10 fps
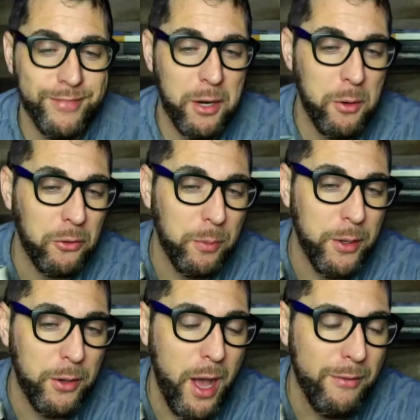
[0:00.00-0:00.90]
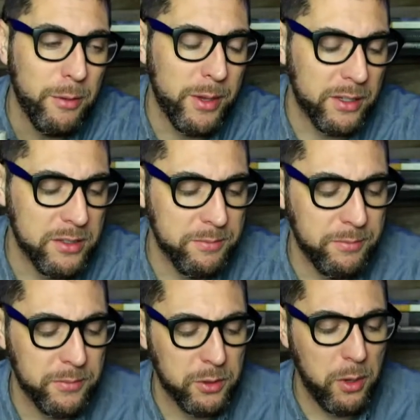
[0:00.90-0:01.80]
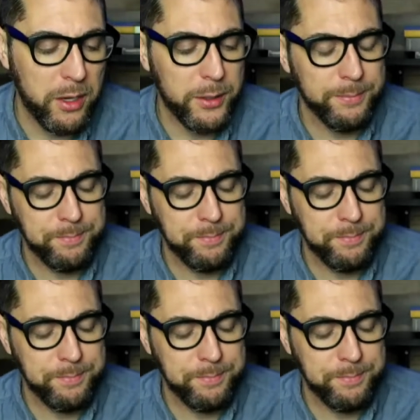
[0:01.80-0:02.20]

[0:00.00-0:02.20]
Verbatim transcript: I roast my own coffee beans. It's quite good.